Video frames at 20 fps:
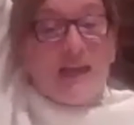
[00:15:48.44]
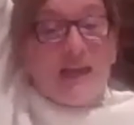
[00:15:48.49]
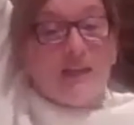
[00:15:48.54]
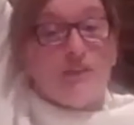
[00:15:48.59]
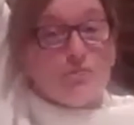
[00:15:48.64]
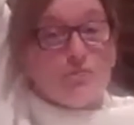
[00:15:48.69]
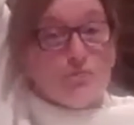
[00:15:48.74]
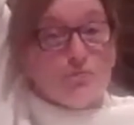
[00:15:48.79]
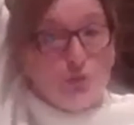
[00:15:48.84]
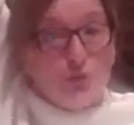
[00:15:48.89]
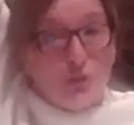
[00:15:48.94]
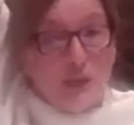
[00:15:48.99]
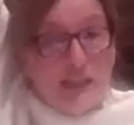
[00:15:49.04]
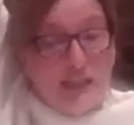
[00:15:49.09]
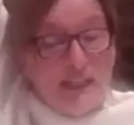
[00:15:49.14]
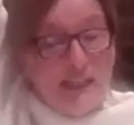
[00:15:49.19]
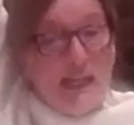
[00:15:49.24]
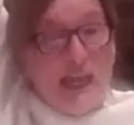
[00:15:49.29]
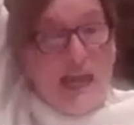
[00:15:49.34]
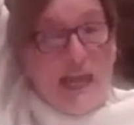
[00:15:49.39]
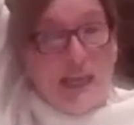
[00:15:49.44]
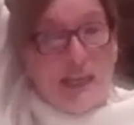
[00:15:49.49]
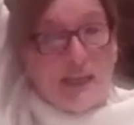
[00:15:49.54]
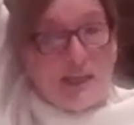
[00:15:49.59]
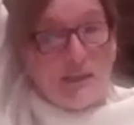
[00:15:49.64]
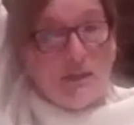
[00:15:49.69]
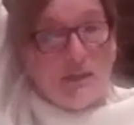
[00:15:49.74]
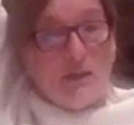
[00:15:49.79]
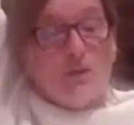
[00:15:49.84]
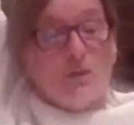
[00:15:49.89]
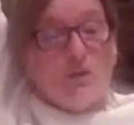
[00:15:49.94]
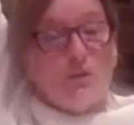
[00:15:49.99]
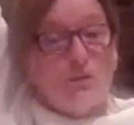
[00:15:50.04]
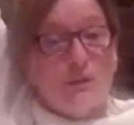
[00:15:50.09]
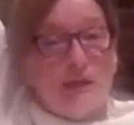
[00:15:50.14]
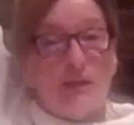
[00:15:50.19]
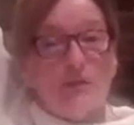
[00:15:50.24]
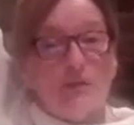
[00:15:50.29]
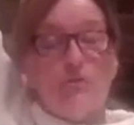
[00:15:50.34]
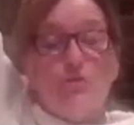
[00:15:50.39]
and really anchor and
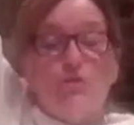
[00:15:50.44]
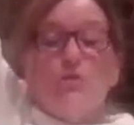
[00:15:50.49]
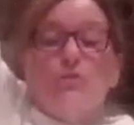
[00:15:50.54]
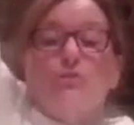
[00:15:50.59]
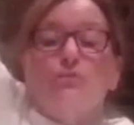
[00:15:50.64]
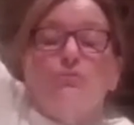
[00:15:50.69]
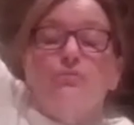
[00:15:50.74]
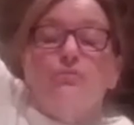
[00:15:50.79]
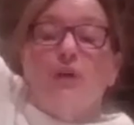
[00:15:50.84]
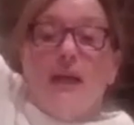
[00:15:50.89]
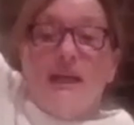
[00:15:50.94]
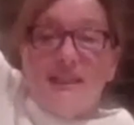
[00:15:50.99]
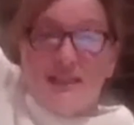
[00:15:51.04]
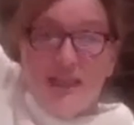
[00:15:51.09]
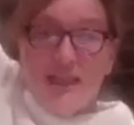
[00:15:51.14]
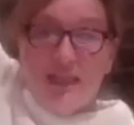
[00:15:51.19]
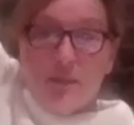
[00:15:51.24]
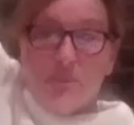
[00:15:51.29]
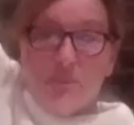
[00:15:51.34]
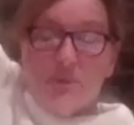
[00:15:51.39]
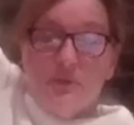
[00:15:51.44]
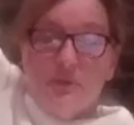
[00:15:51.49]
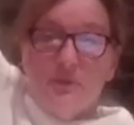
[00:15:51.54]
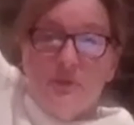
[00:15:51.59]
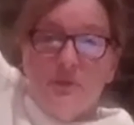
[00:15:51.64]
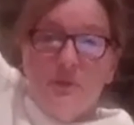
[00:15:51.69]
ground your right hip.